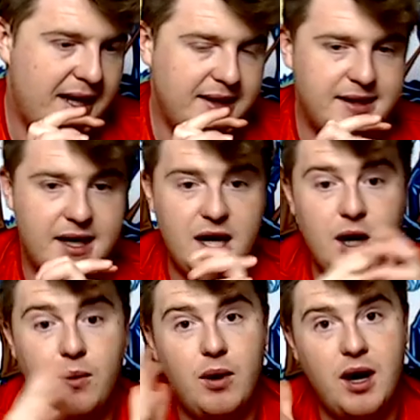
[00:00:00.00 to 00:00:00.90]
And
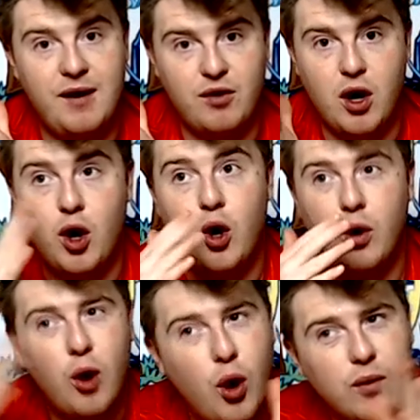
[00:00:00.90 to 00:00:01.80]
I've got
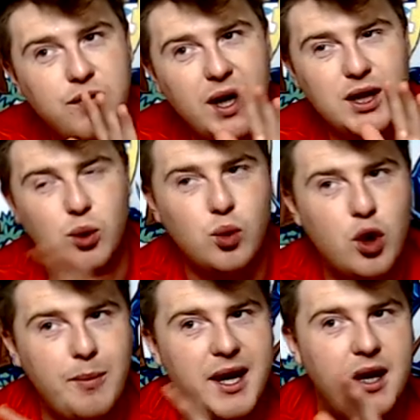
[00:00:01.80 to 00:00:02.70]
hopefully
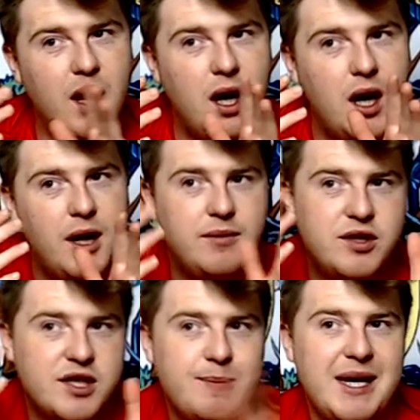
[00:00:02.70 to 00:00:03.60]
Luke coming
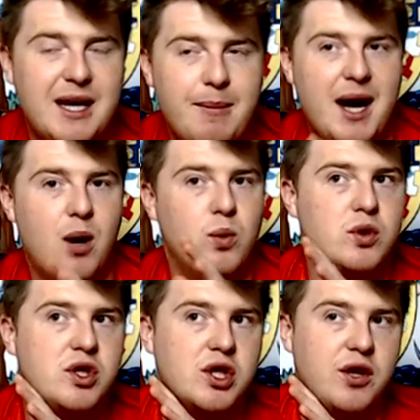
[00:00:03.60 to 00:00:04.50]
to speak
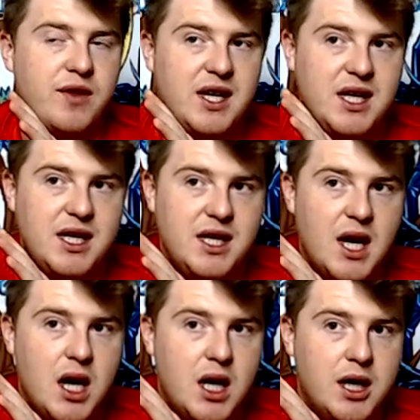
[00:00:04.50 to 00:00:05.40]
about
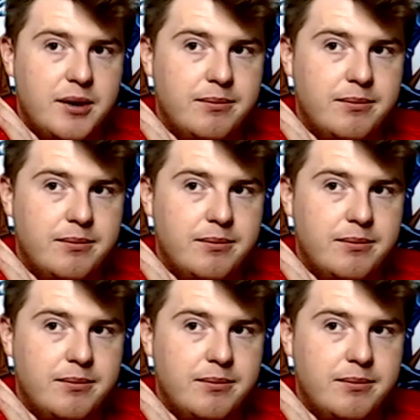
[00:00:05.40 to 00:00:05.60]
the